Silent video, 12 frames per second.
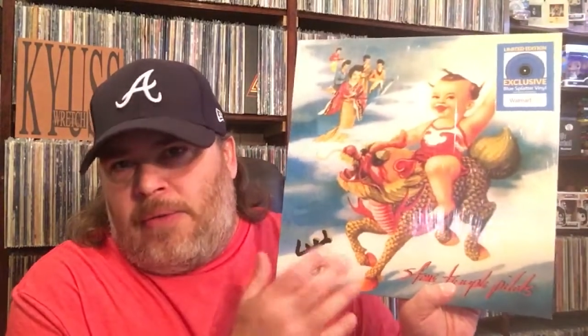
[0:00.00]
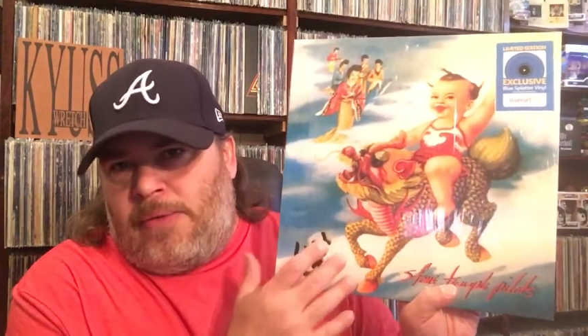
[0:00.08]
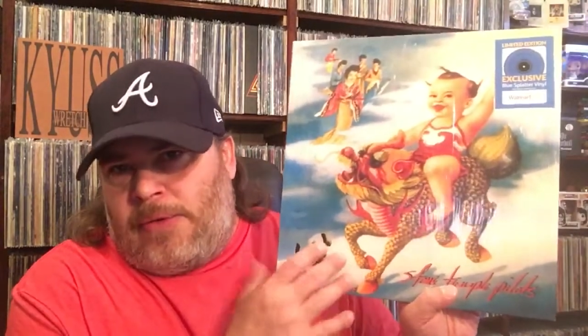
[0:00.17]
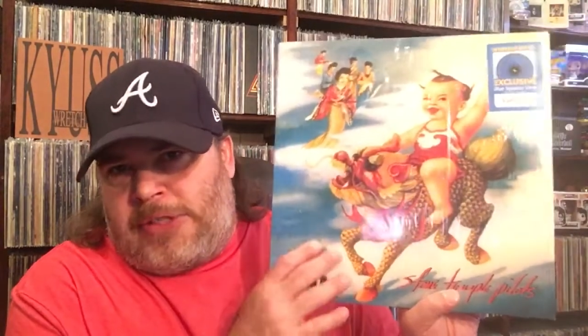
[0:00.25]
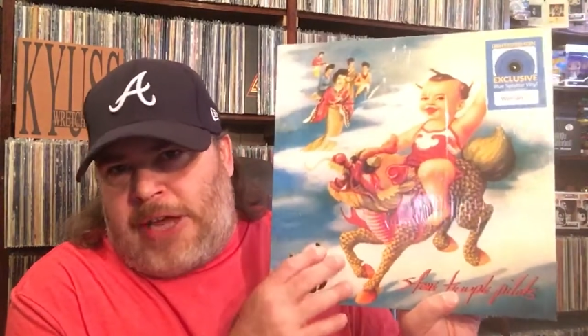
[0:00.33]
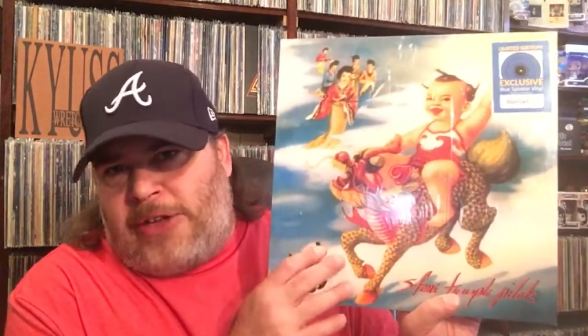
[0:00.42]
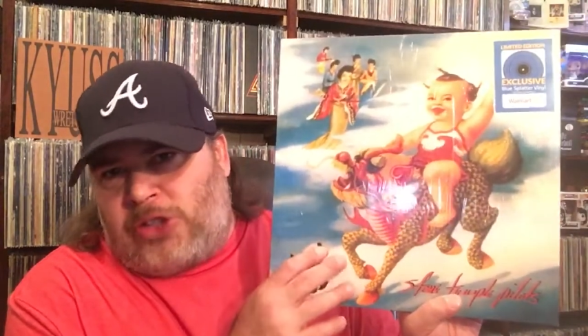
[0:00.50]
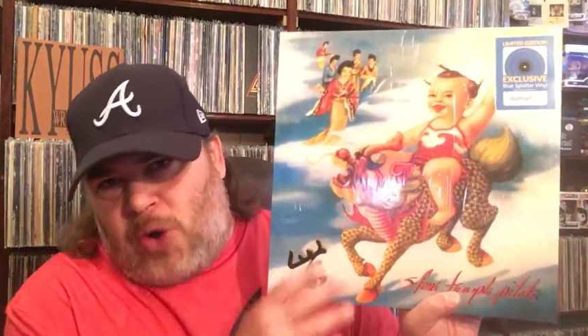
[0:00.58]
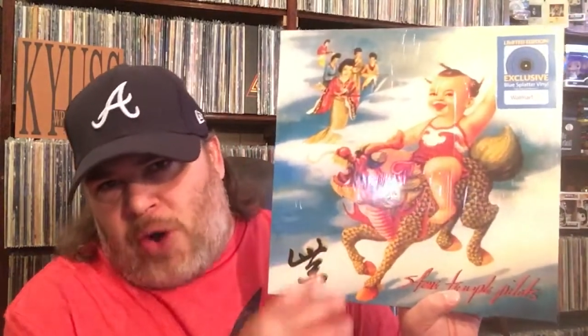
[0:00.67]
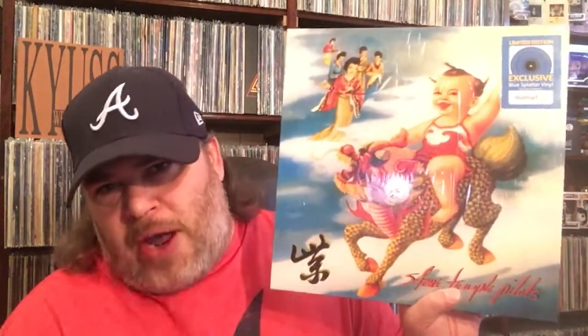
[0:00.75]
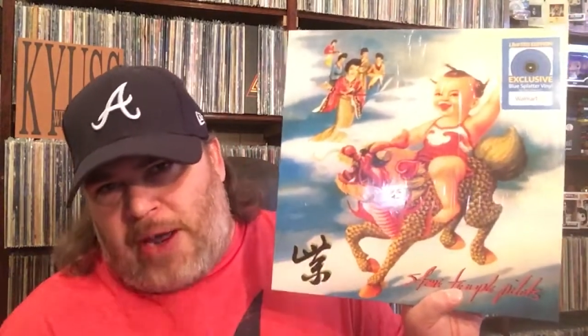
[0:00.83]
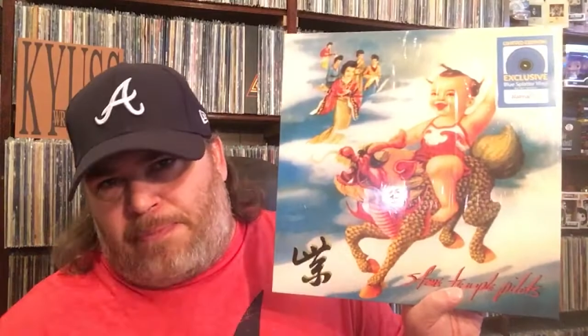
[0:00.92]
Sounds
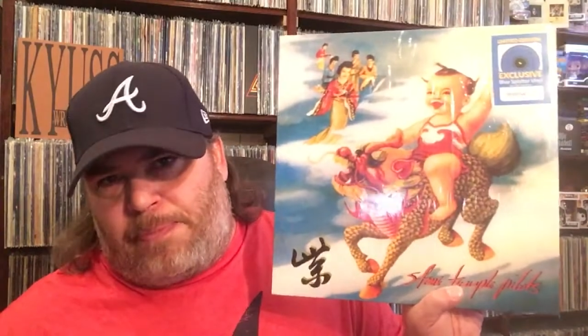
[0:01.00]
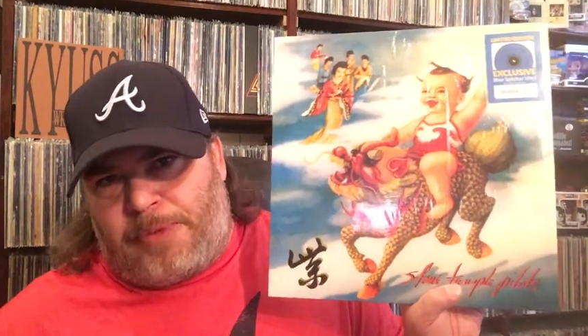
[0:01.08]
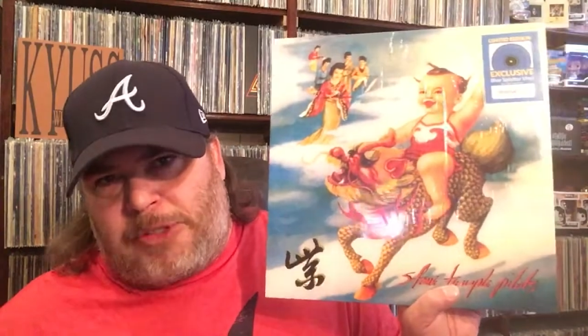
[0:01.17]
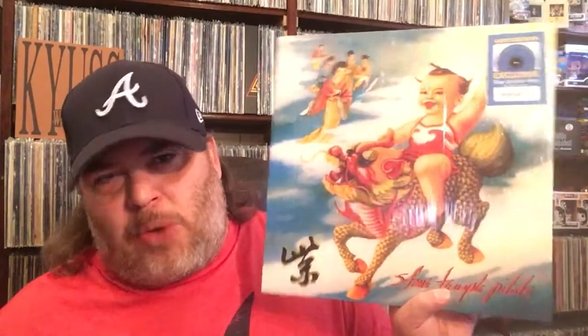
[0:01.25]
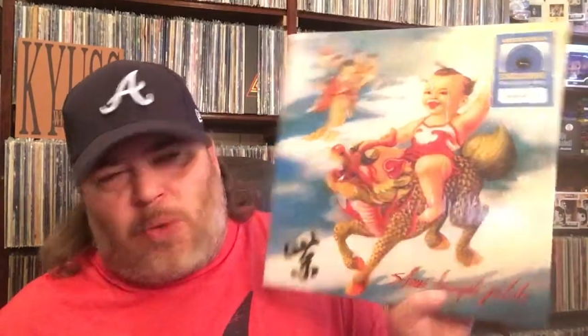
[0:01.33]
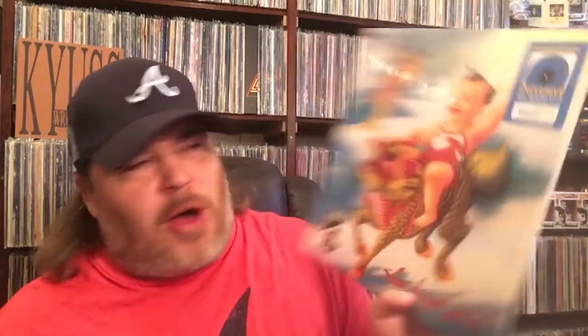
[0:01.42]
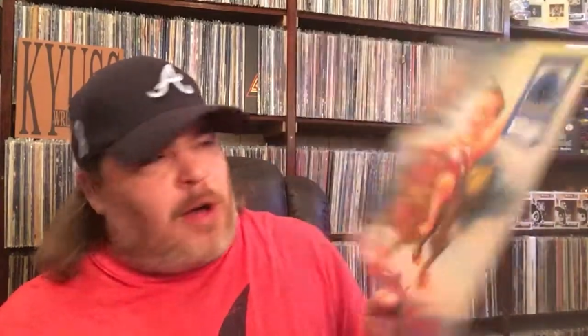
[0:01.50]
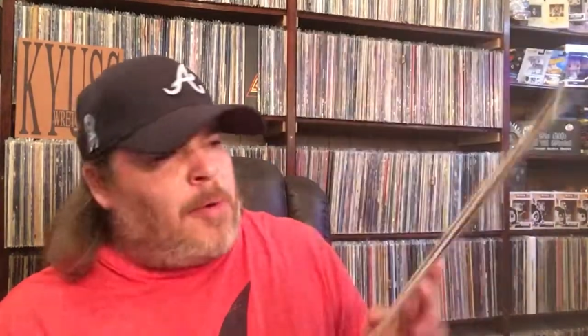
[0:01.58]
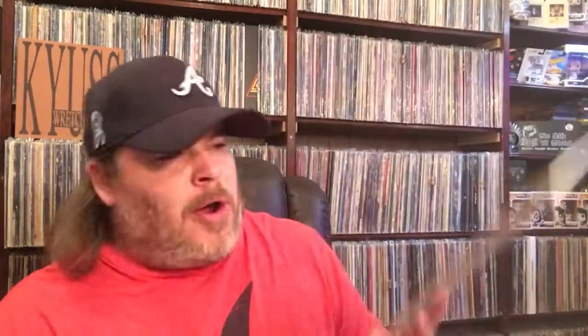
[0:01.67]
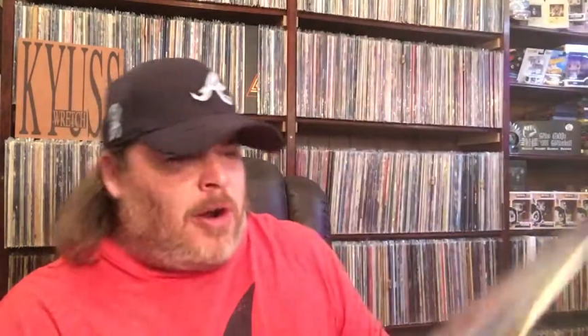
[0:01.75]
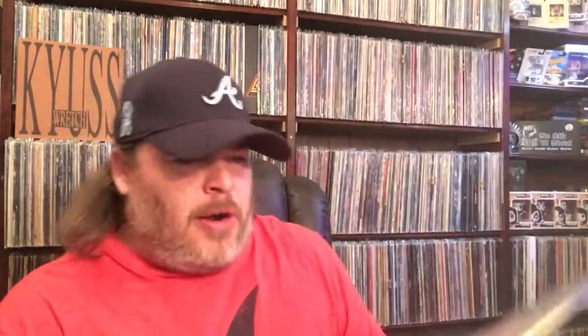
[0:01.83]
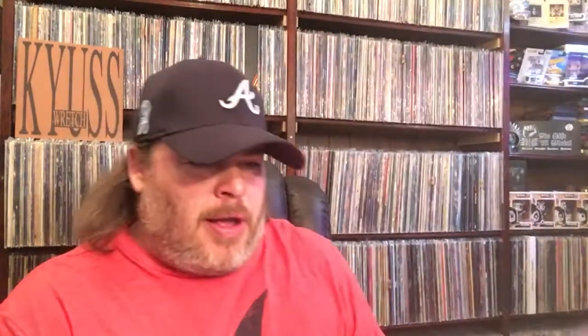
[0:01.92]
great. It's a
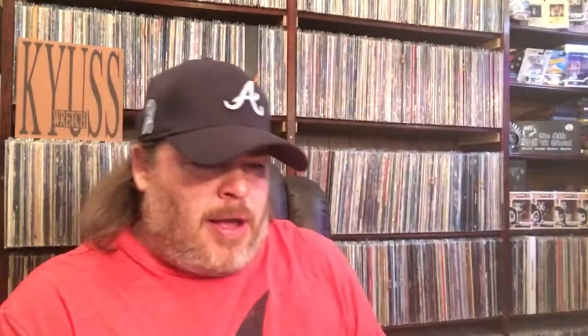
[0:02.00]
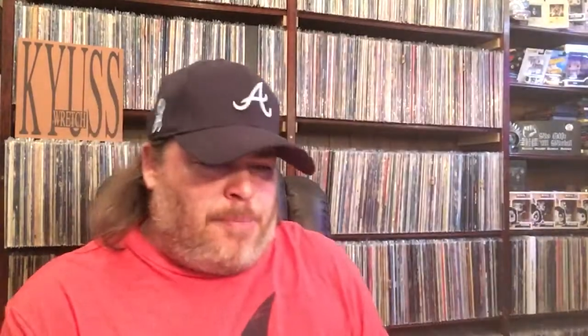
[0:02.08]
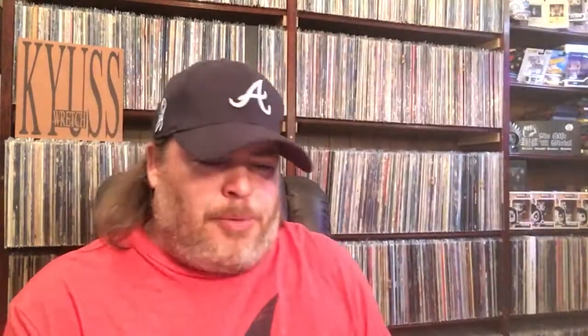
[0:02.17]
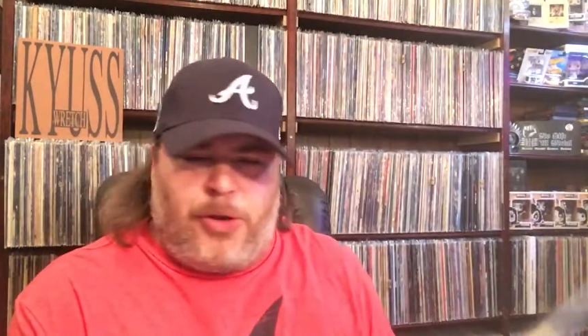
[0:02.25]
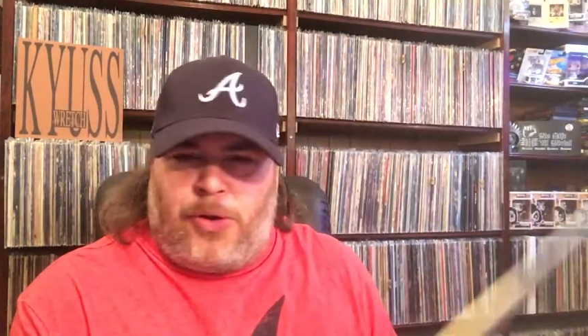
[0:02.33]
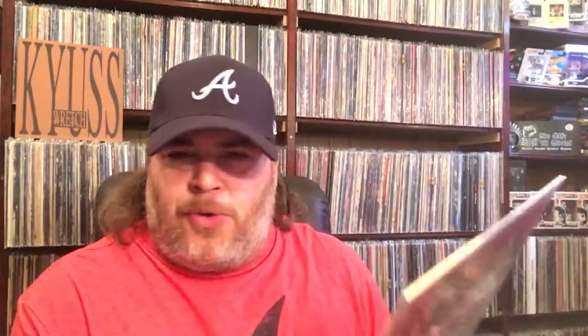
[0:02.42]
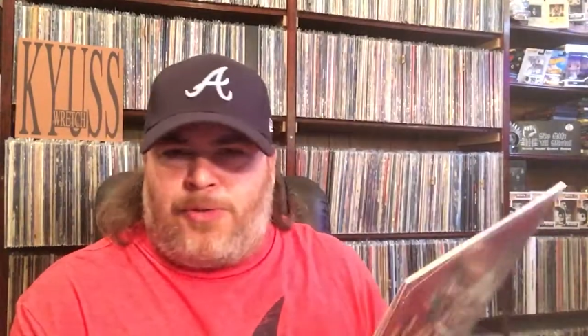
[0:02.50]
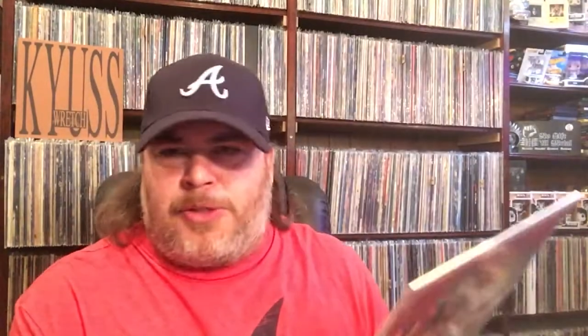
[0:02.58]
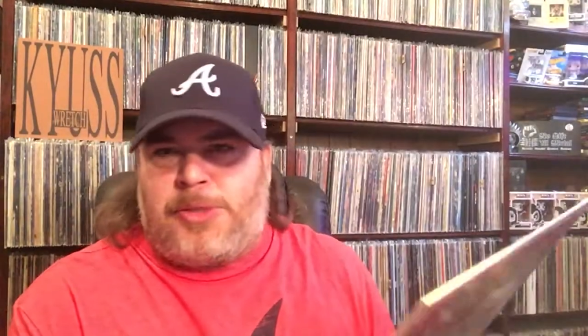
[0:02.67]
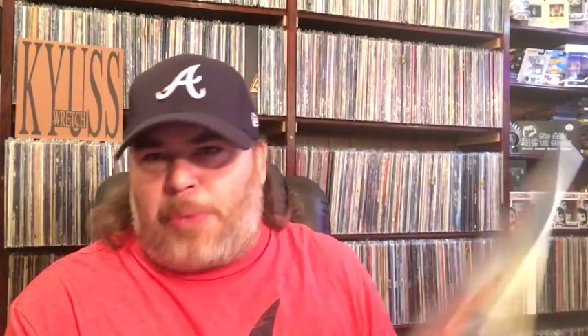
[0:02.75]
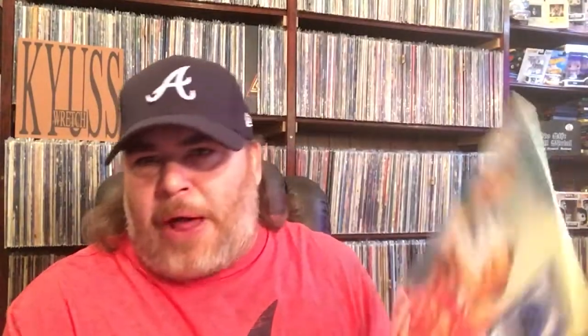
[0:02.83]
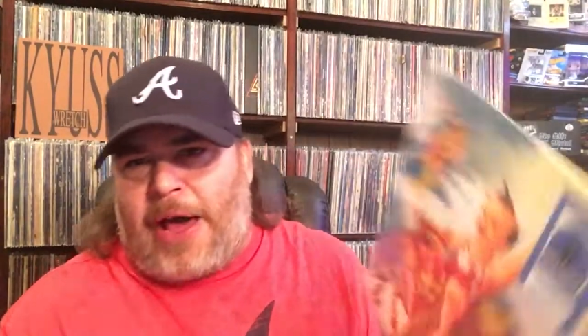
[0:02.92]
Walmart blue
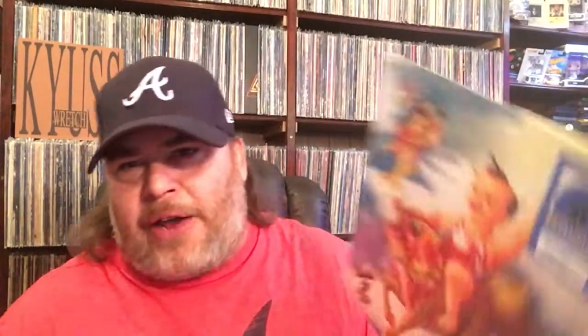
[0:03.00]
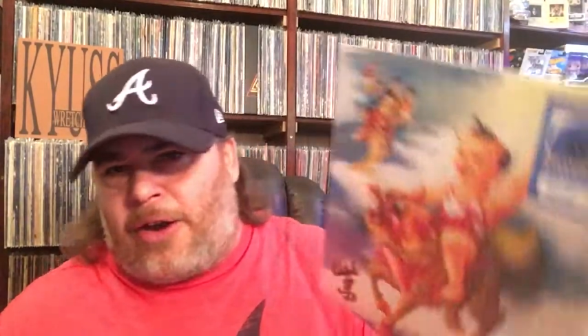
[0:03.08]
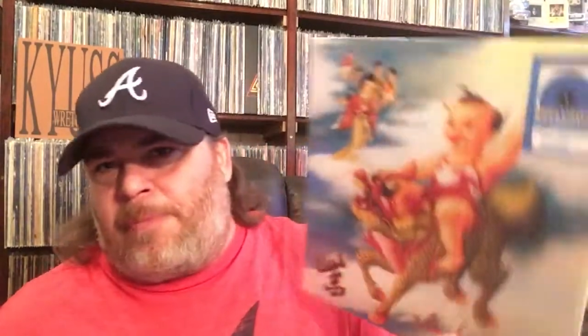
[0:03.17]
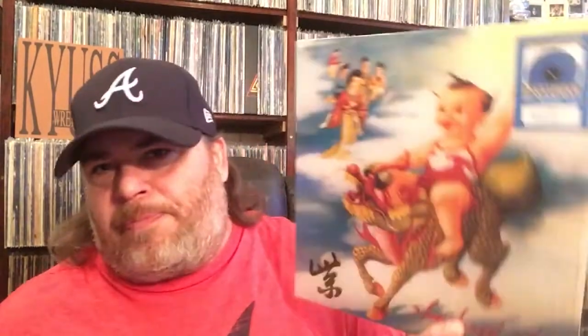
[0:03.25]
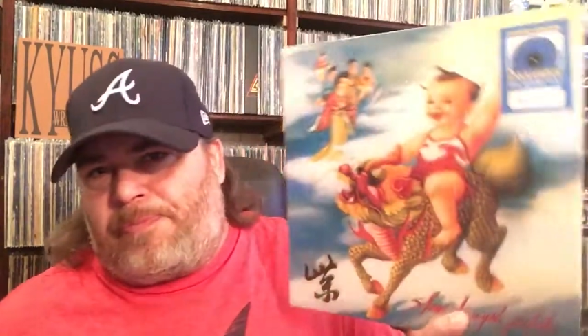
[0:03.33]
splatter.